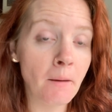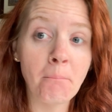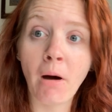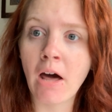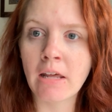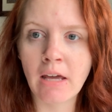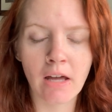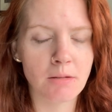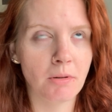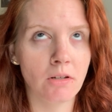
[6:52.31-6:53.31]
Body
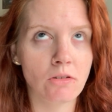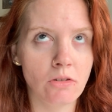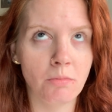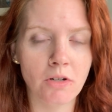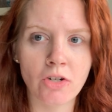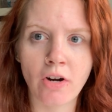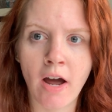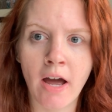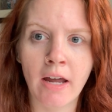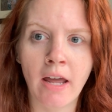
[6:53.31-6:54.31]
has been super
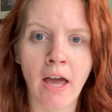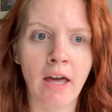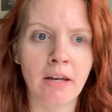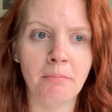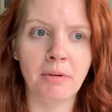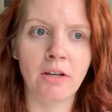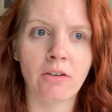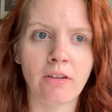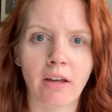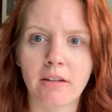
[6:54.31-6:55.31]
dry and it
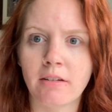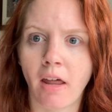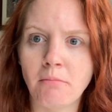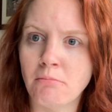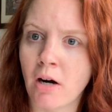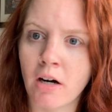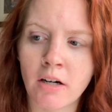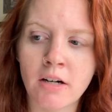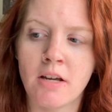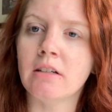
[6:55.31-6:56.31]
peels like a
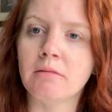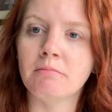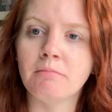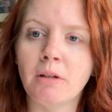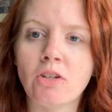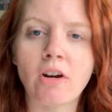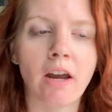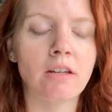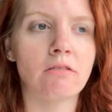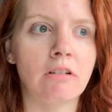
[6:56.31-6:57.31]
sunburn. Been
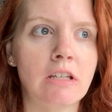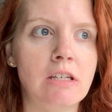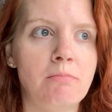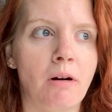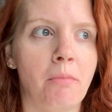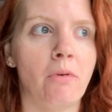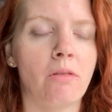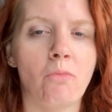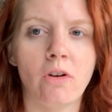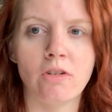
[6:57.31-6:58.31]
trying to really keep up
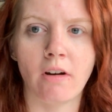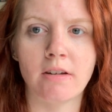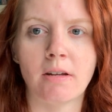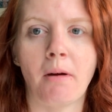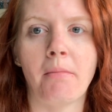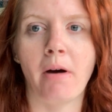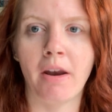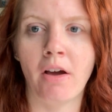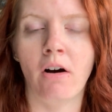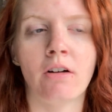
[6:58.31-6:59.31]
with moisturizing my
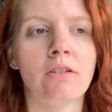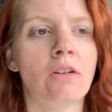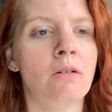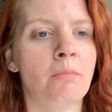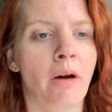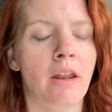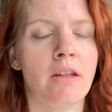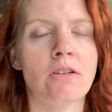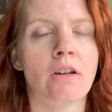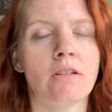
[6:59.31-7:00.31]
body also, but
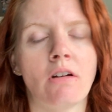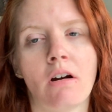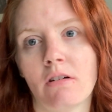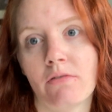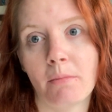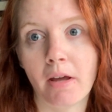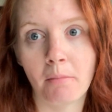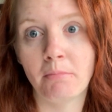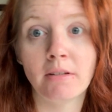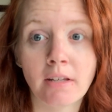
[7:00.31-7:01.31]
it's just hard for me.
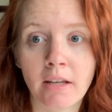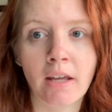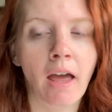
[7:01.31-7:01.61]
I'm busy,